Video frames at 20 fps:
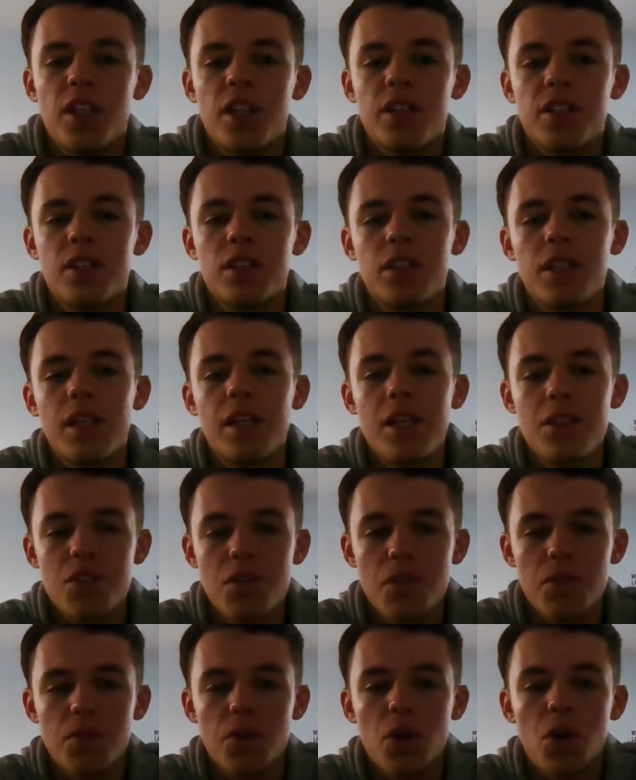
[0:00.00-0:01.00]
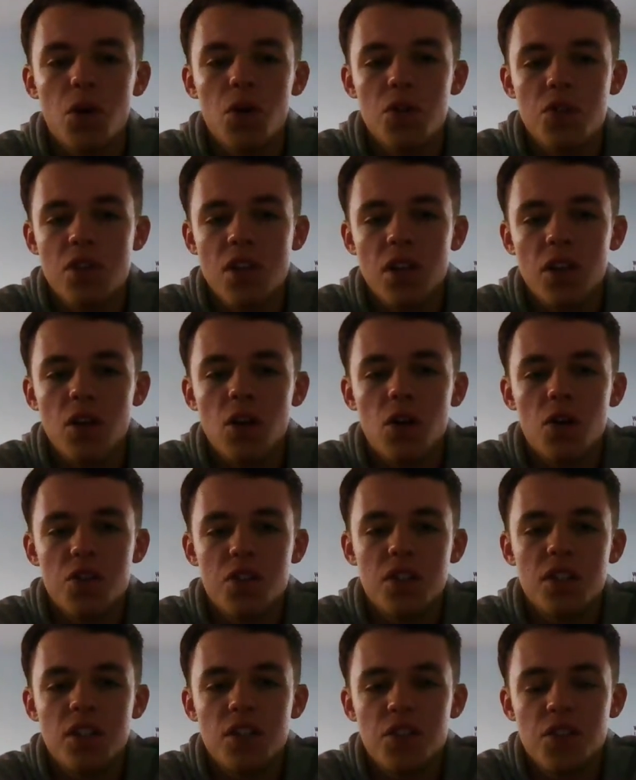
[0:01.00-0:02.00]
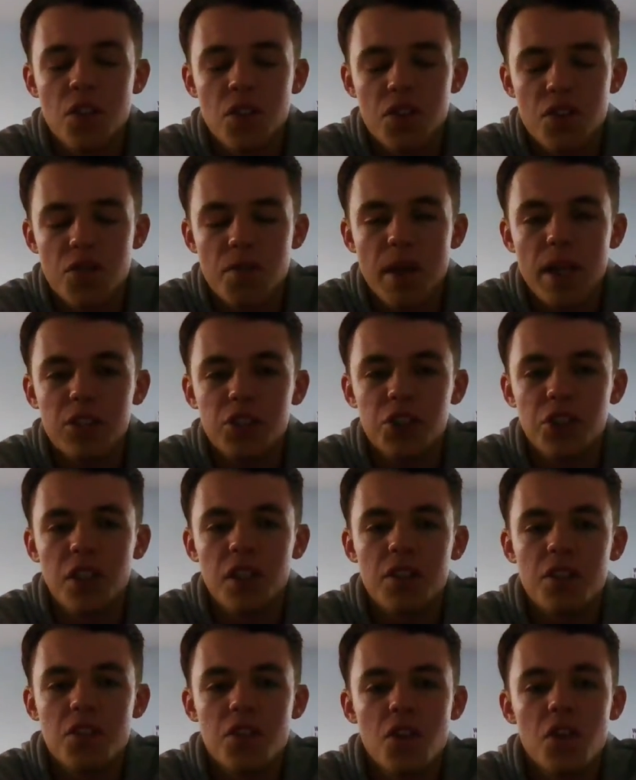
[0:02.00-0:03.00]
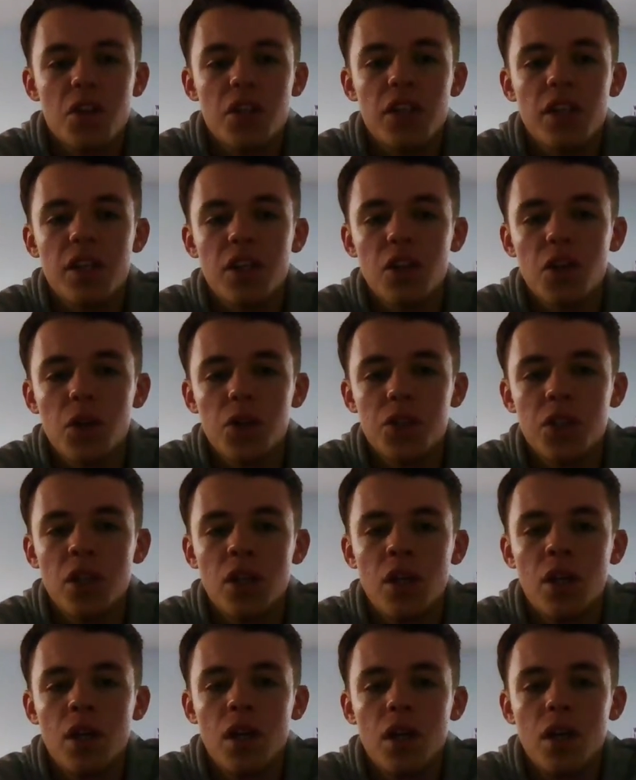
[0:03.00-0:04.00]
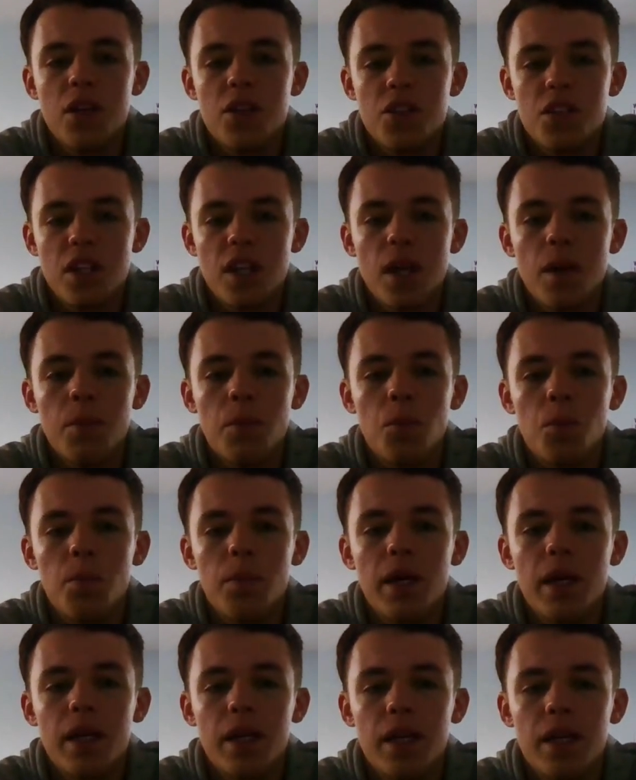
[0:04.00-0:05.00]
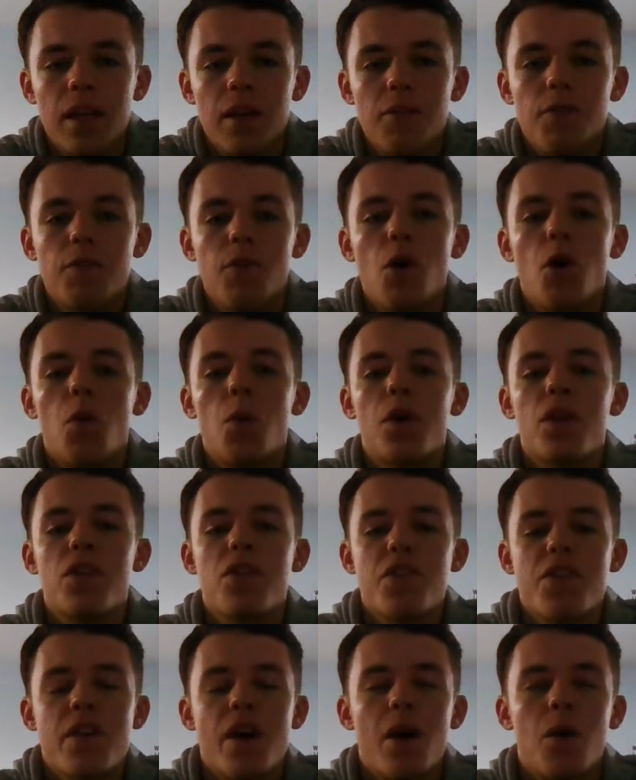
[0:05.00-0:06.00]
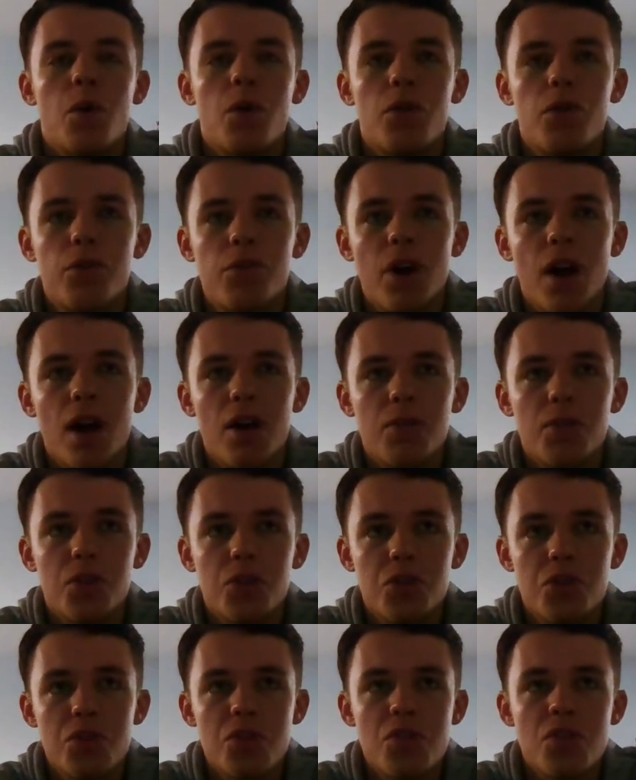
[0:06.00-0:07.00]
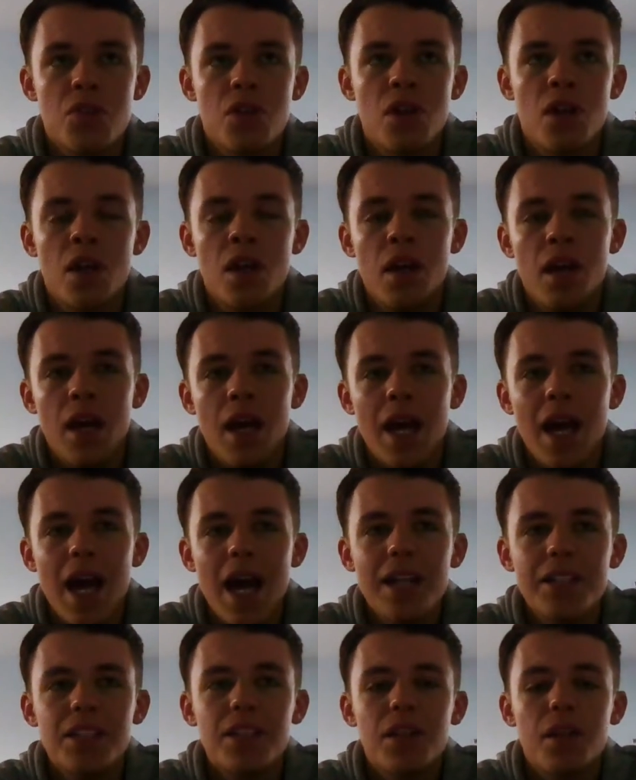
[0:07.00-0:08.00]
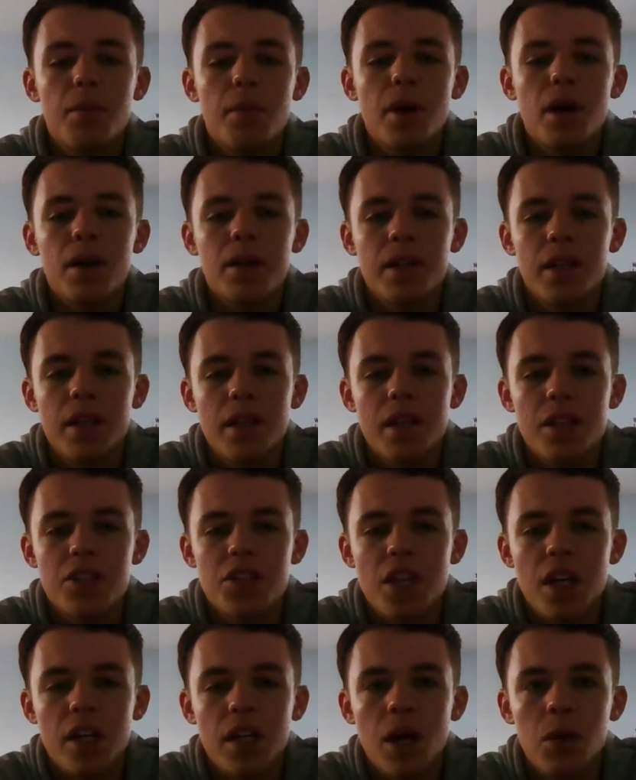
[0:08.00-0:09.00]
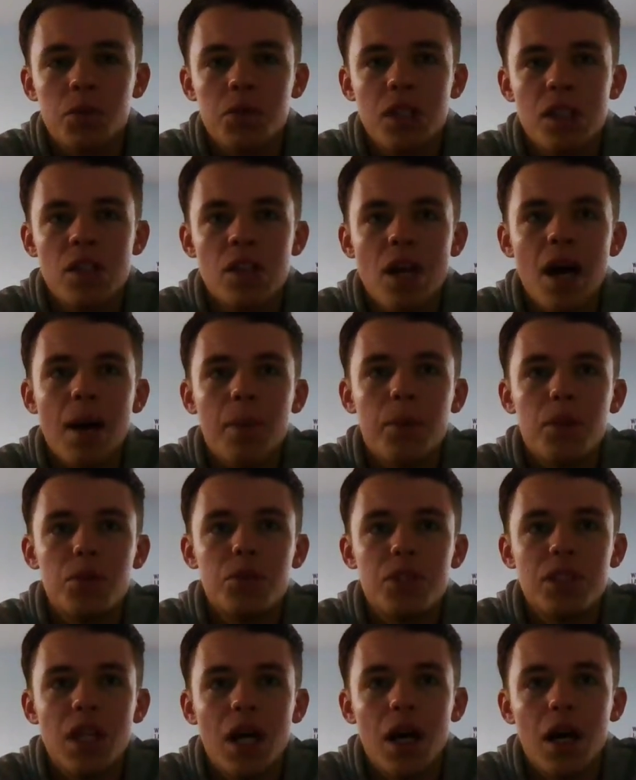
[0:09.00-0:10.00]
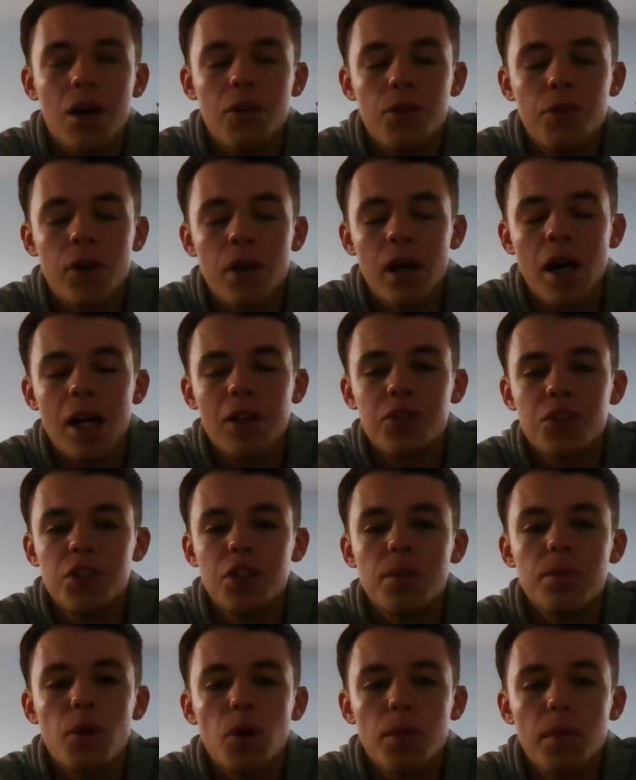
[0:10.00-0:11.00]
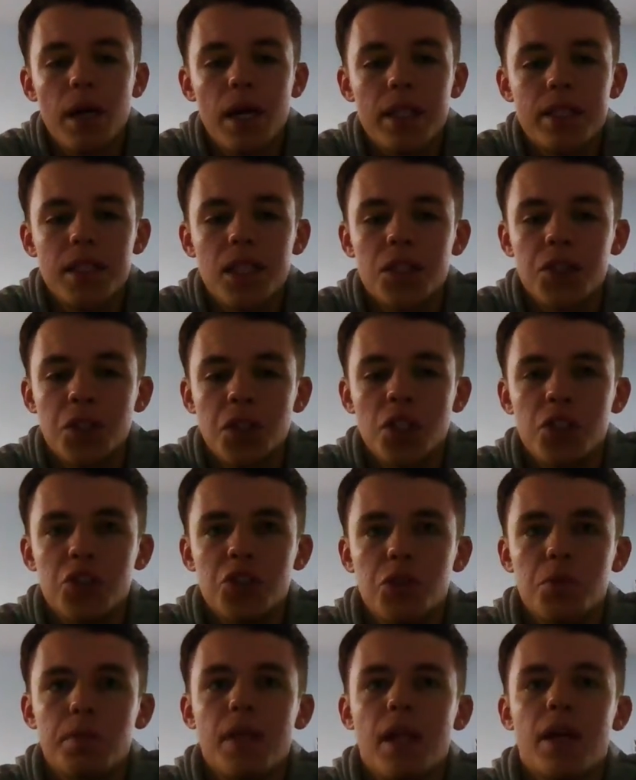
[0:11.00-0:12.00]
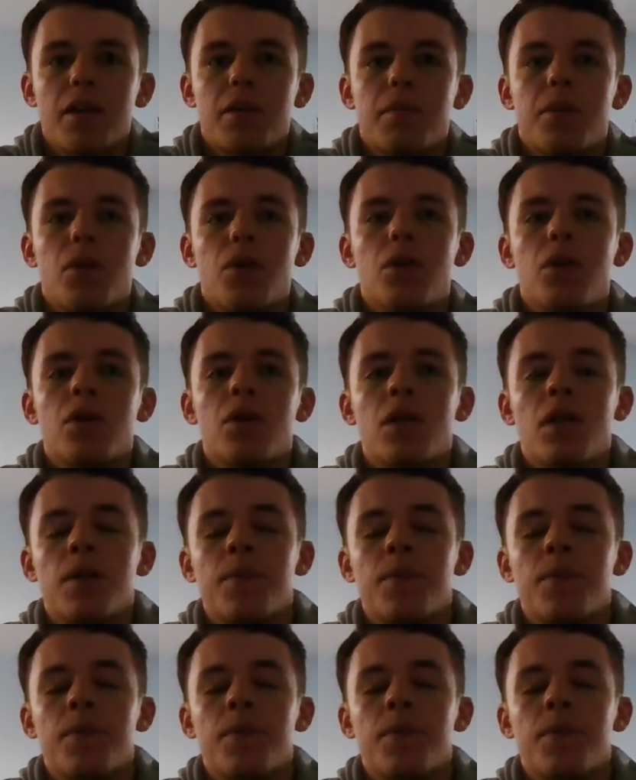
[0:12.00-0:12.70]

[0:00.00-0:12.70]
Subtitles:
and he's of course a course and distance specialist, so you could see him making it 4 wins out of 5 runs. Heading the market this year round is Aplutar for Henry de Bombhead and Rachel Blackmore.